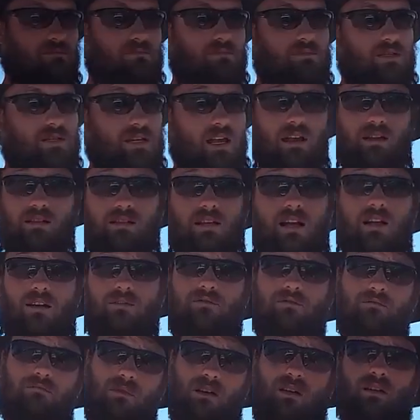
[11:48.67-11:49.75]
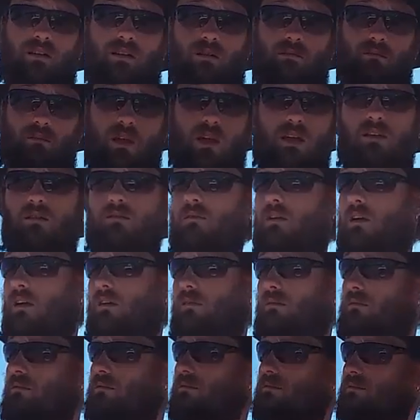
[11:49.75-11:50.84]
Sounds kind of familiar to me.
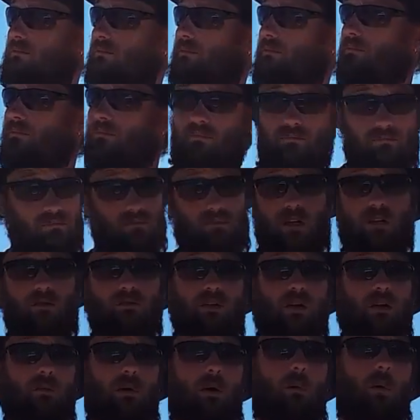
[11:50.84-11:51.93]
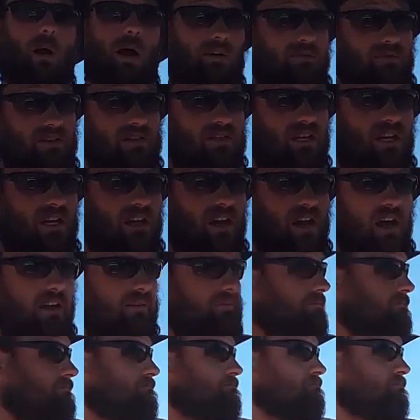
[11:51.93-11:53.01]
Don't tell my wife I said that.
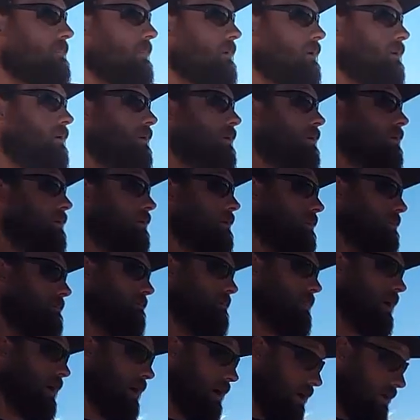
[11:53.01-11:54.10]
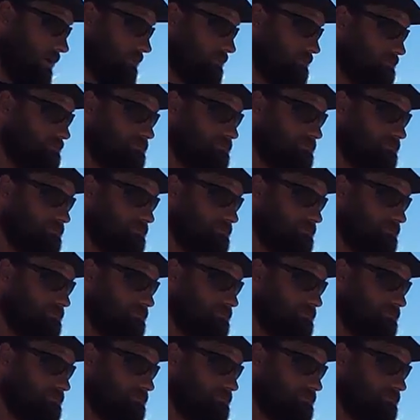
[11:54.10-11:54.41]
But,